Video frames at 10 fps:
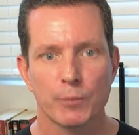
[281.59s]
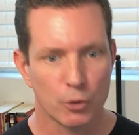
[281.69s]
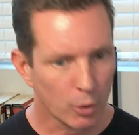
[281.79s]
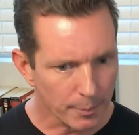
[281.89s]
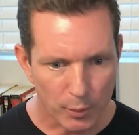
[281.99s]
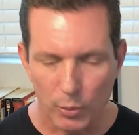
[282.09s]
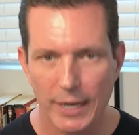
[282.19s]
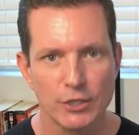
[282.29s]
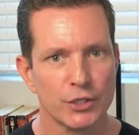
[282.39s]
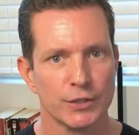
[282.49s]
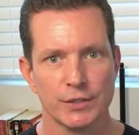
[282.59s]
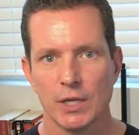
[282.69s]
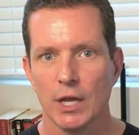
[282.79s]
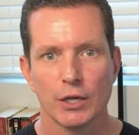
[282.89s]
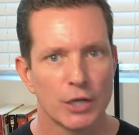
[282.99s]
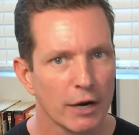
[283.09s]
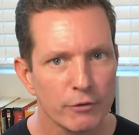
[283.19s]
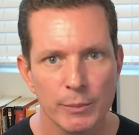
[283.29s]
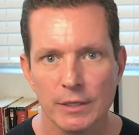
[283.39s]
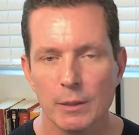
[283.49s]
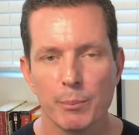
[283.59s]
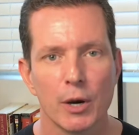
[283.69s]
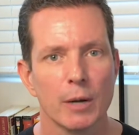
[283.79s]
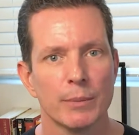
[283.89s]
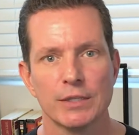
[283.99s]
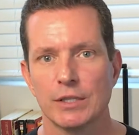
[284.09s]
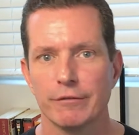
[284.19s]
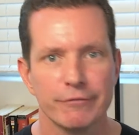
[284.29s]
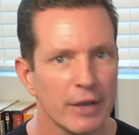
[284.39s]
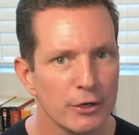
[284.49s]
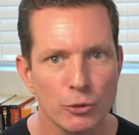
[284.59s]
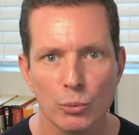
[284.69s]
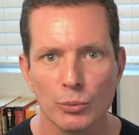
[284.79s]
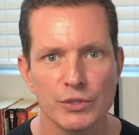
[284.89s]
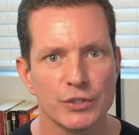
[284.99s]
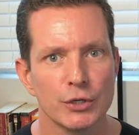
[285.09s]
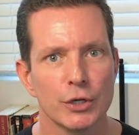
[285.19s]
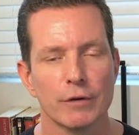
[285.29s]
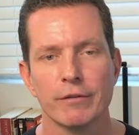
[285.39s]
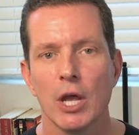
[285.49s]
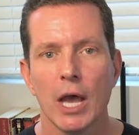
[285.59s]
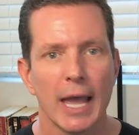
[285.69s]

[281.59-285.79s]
Corporations, government departments, the Federal Reserve,